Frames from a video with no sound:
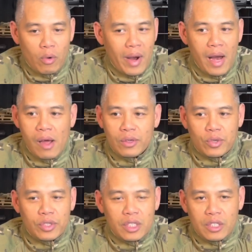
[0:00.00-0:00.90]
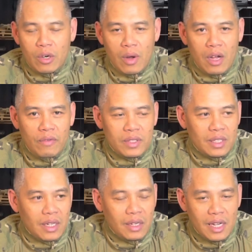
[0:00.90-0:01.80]
rounds, or just, you know,
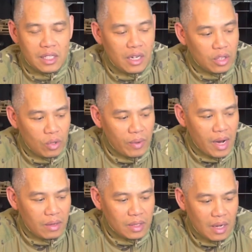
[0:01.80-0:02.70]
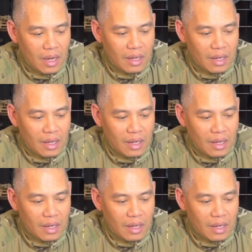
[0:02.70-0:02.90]
obviously less lethal rounds,